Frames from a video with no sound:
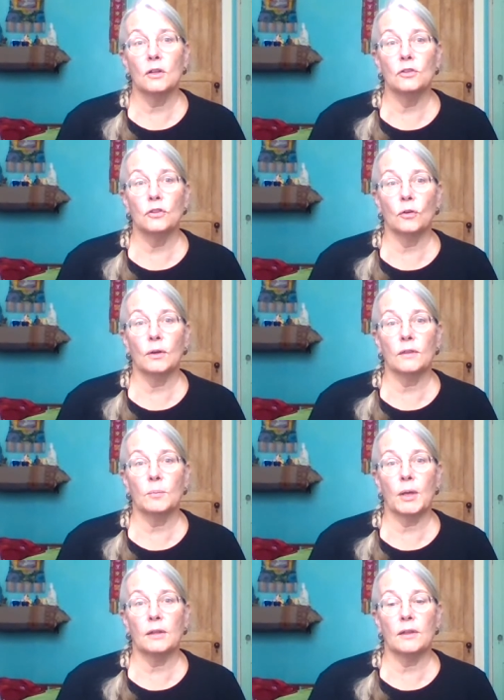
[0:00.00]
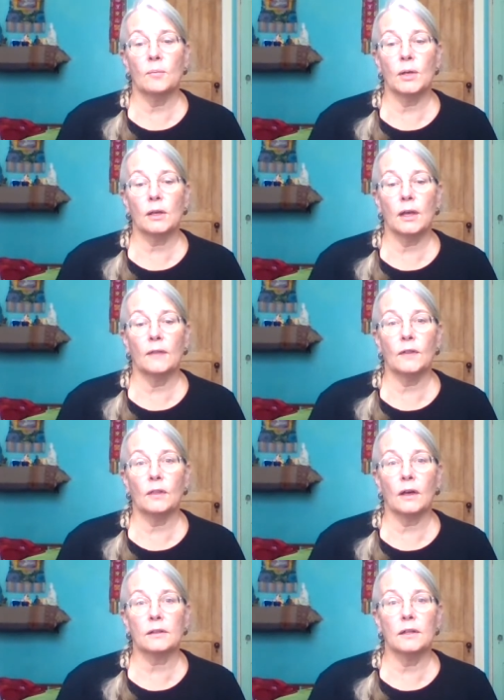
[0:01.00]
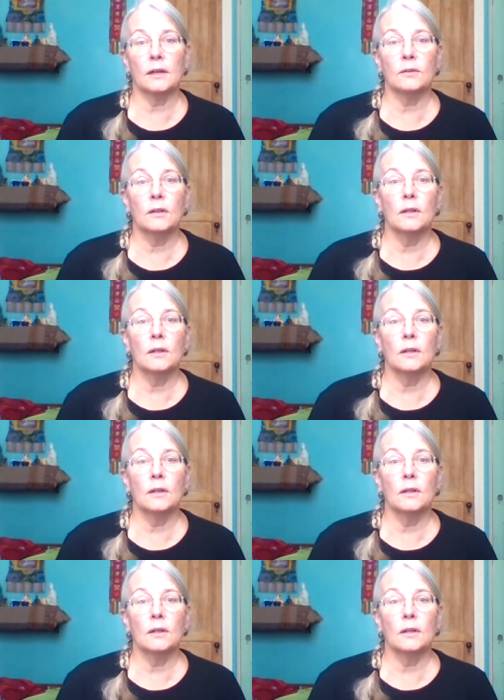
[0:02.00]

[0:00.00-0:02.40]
during the pandemic and the lockdown,